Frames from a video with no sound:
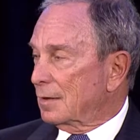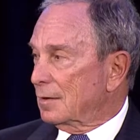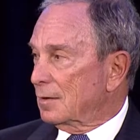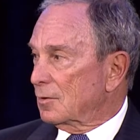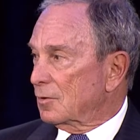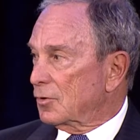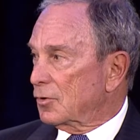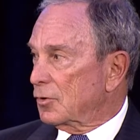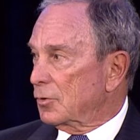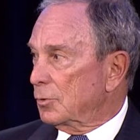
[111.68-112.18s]

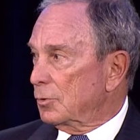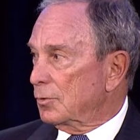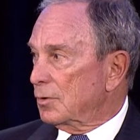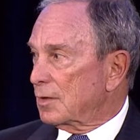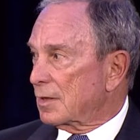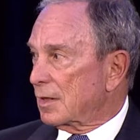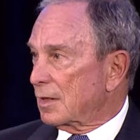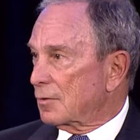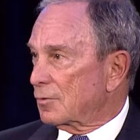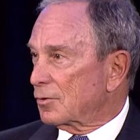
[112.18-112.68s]
in
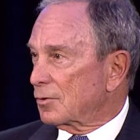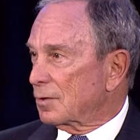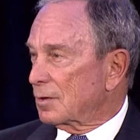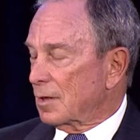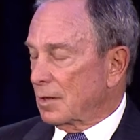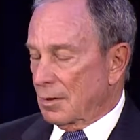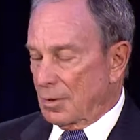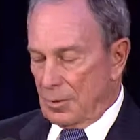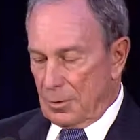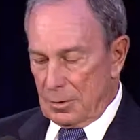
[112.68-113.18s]

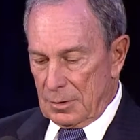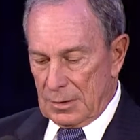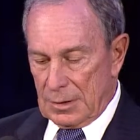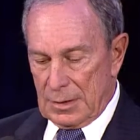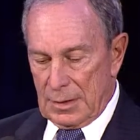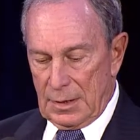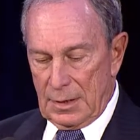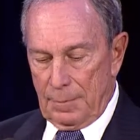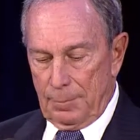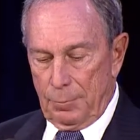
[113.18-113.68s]

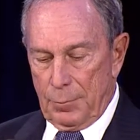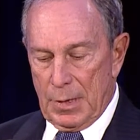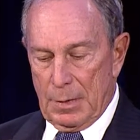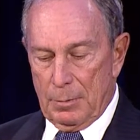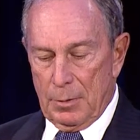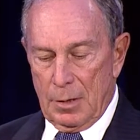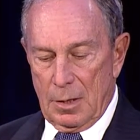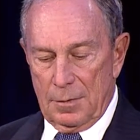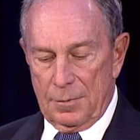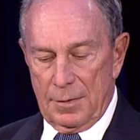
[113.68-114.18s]
2013,
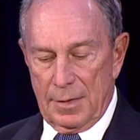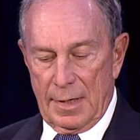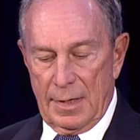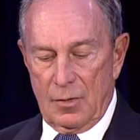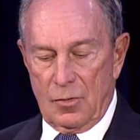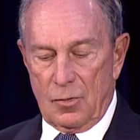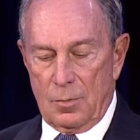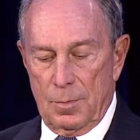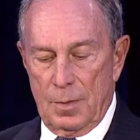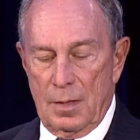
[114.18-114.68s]
people often
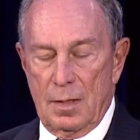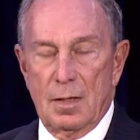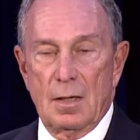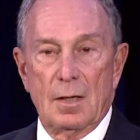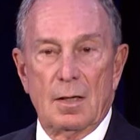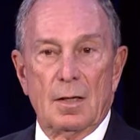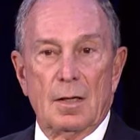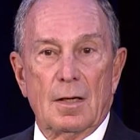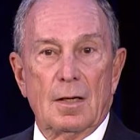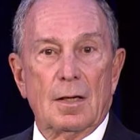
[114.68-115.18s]
asked me,
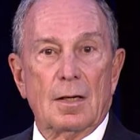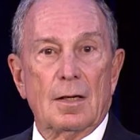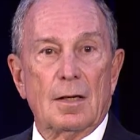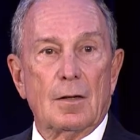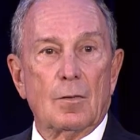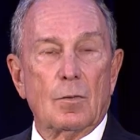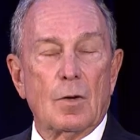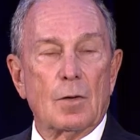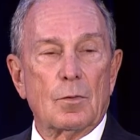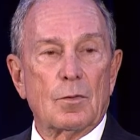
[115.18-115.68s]

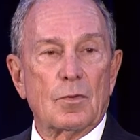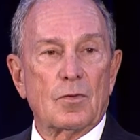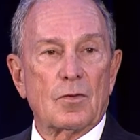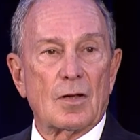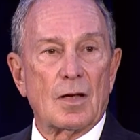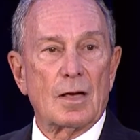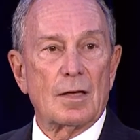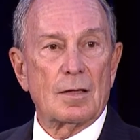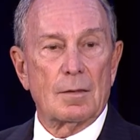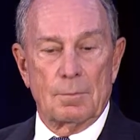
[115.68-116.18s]
what was
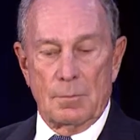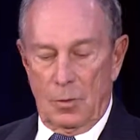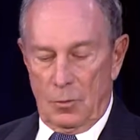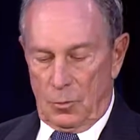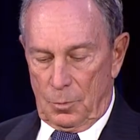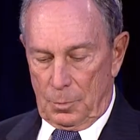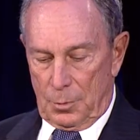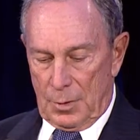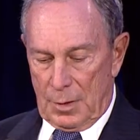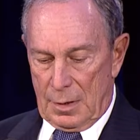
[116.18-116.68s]
I the
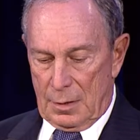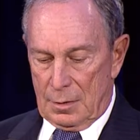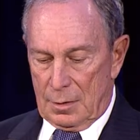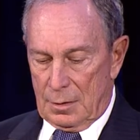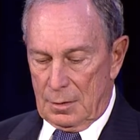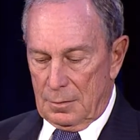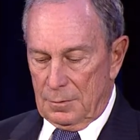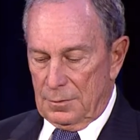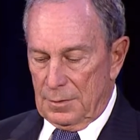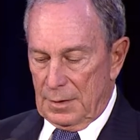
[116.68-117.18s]
most proud
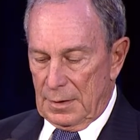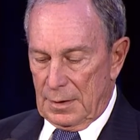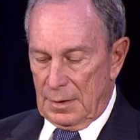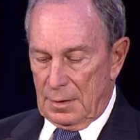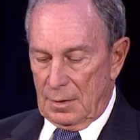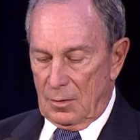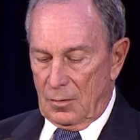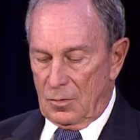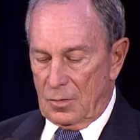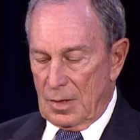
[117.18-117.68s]
of?
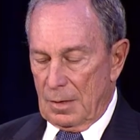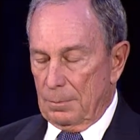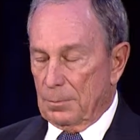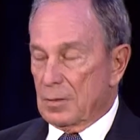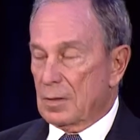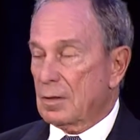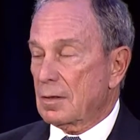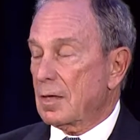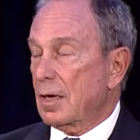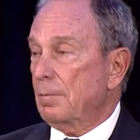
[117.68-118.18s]
And it's tough
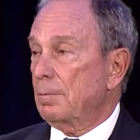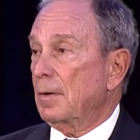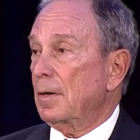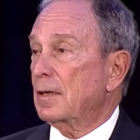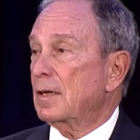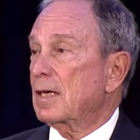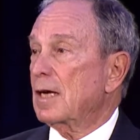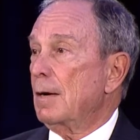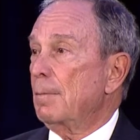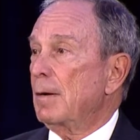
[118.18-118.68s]
to
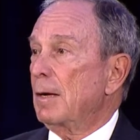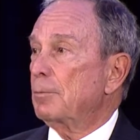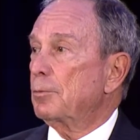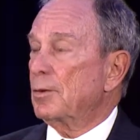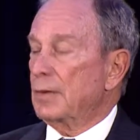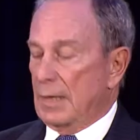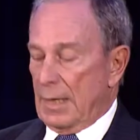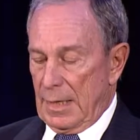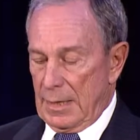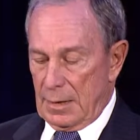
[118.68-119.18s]
come up
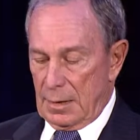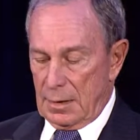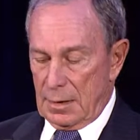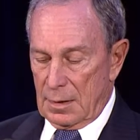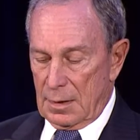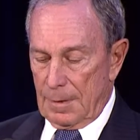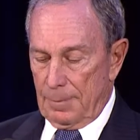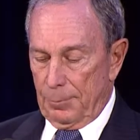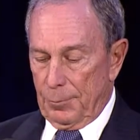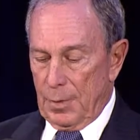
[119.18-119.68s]
with
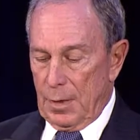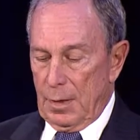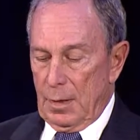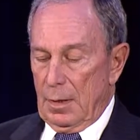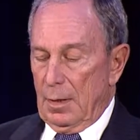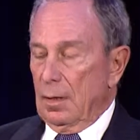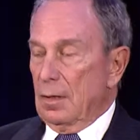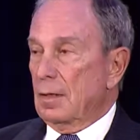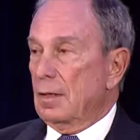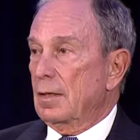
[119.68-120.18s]
anything
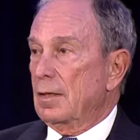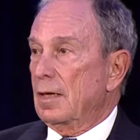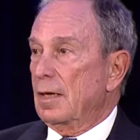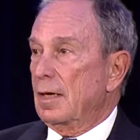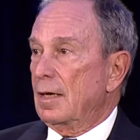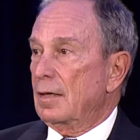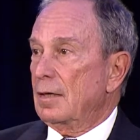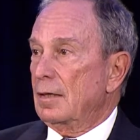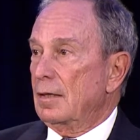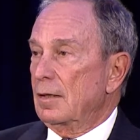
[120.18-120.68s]

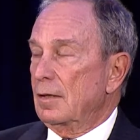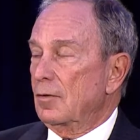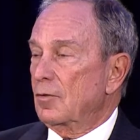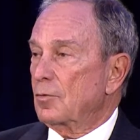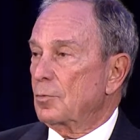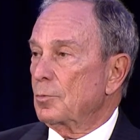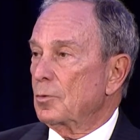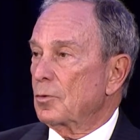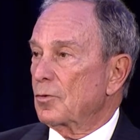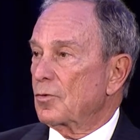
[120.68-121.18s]
that
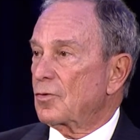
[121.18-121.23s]
is more